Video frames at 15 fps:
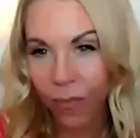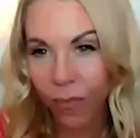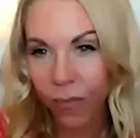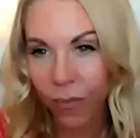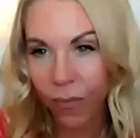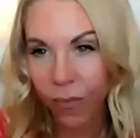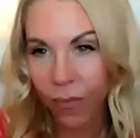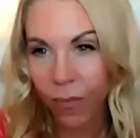
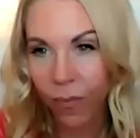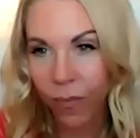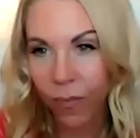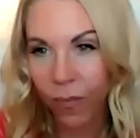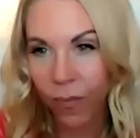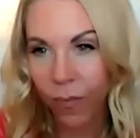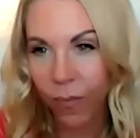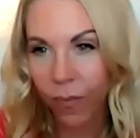
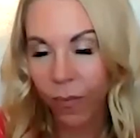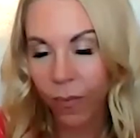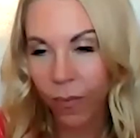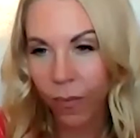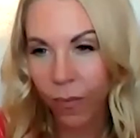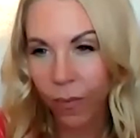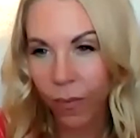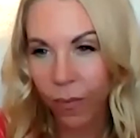
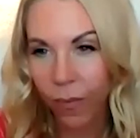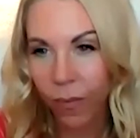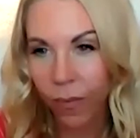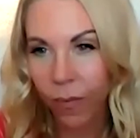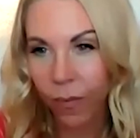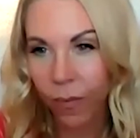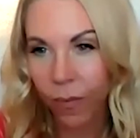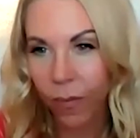
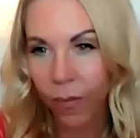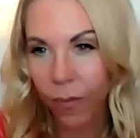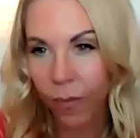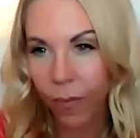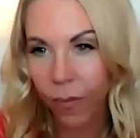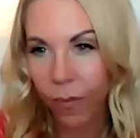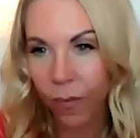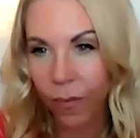
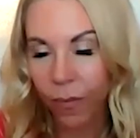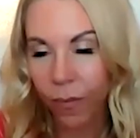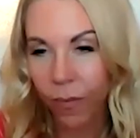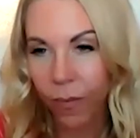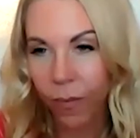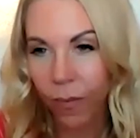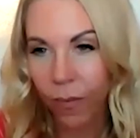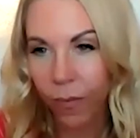
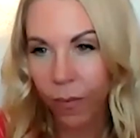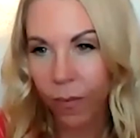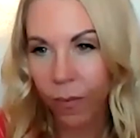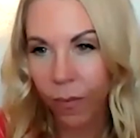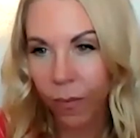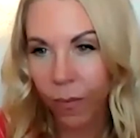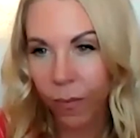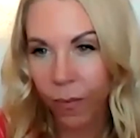
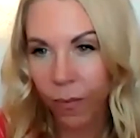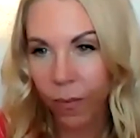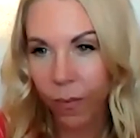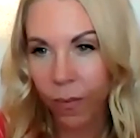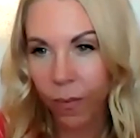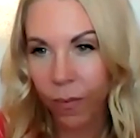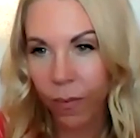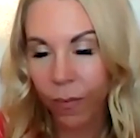
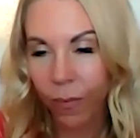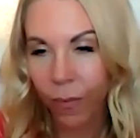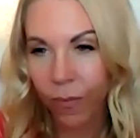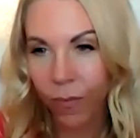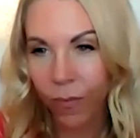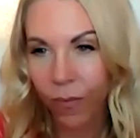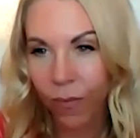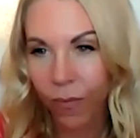
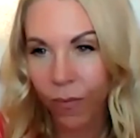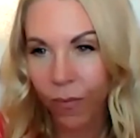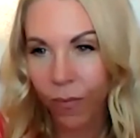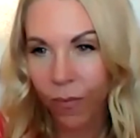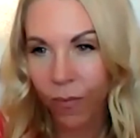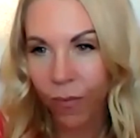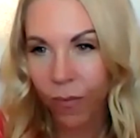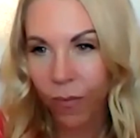
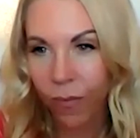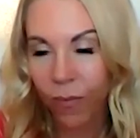[no speech]